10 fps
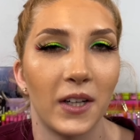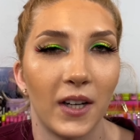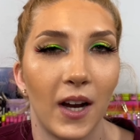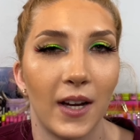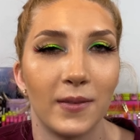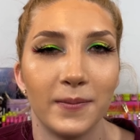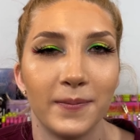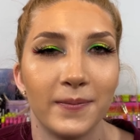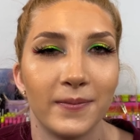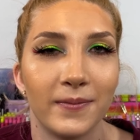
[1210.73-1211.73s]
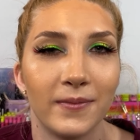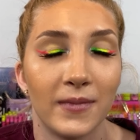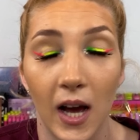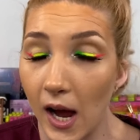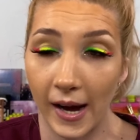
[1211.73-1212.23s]
Guerlain?
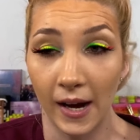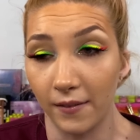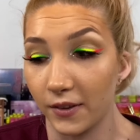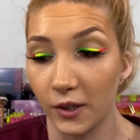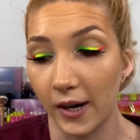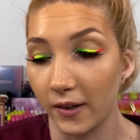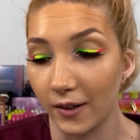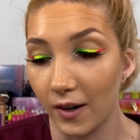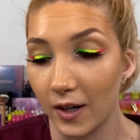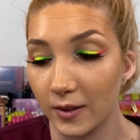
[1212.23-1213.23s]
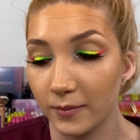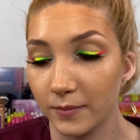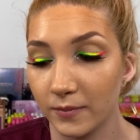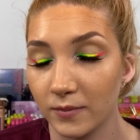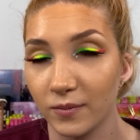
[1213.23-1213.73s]
I haven't tried Guerlain.
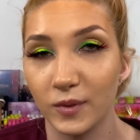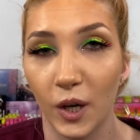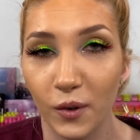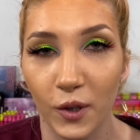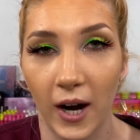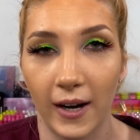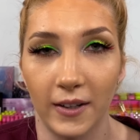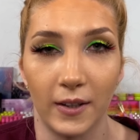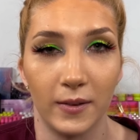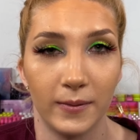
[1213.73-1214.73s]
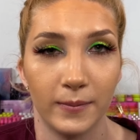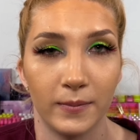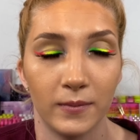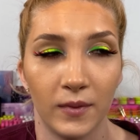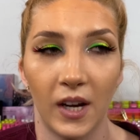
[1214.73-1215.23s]
Don't try it though.
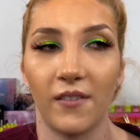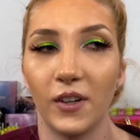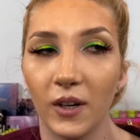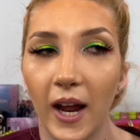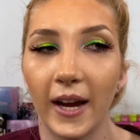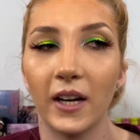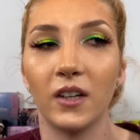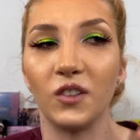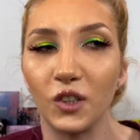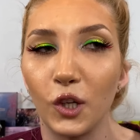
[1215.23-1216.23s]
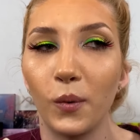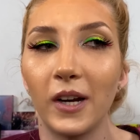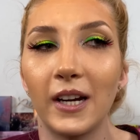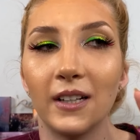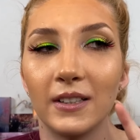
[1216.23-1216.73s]
If you like
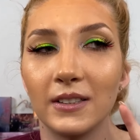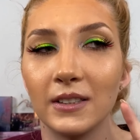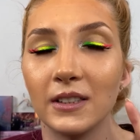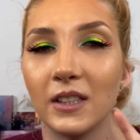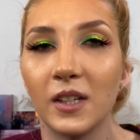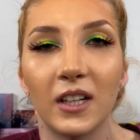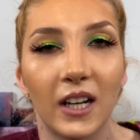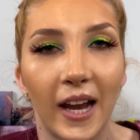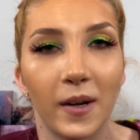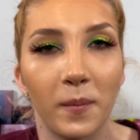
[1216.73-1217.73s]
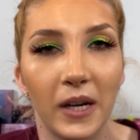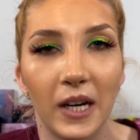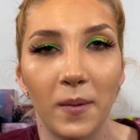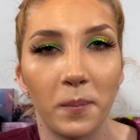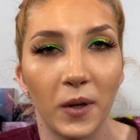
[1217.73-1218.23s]
dewy, light
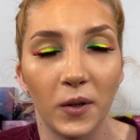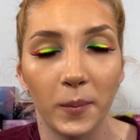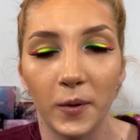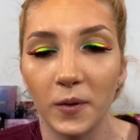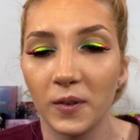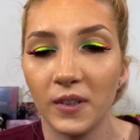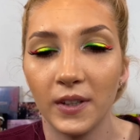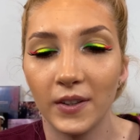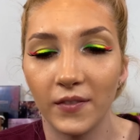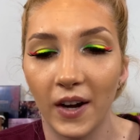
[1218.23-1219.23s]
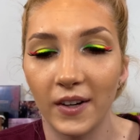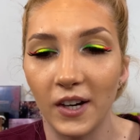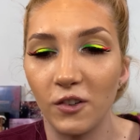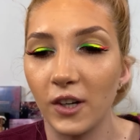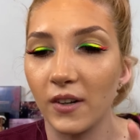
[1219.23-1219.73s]
medium buildable
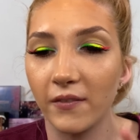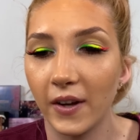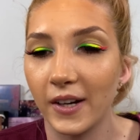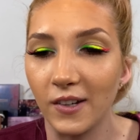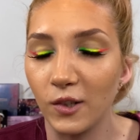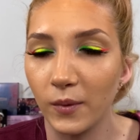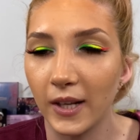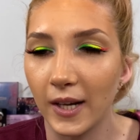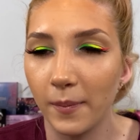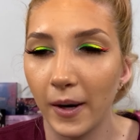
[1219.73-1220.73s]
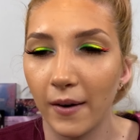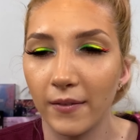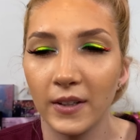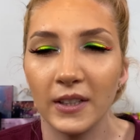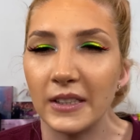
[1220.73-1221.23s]
foundation with SPF,
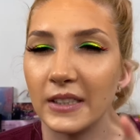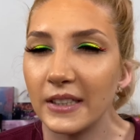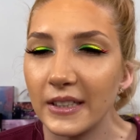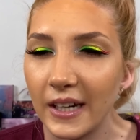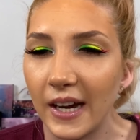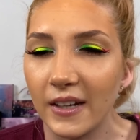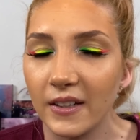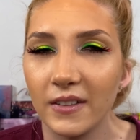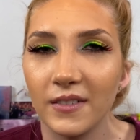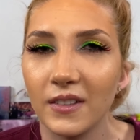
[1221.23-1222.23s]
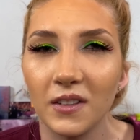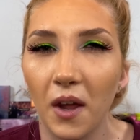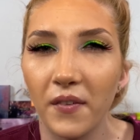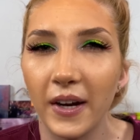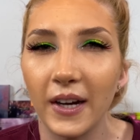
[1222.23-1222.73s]
skin
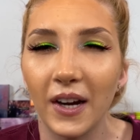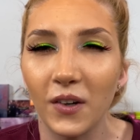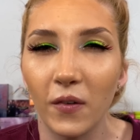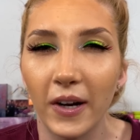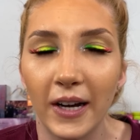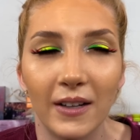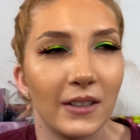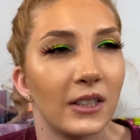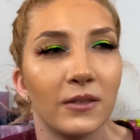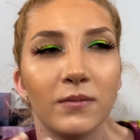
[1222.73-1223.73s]
loving ingredients,